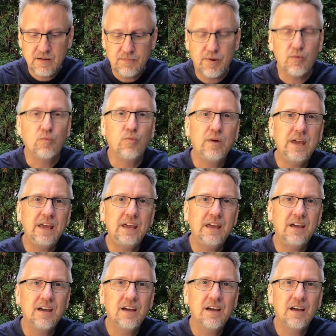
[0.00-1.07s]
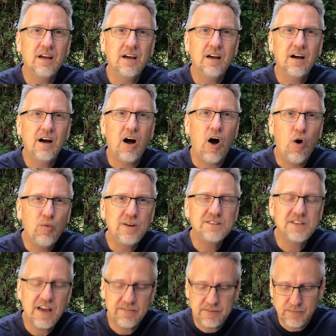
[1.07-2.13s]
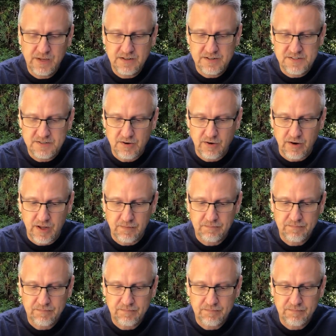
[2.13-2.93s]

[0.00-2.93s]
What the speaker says: But we always have to be discerning.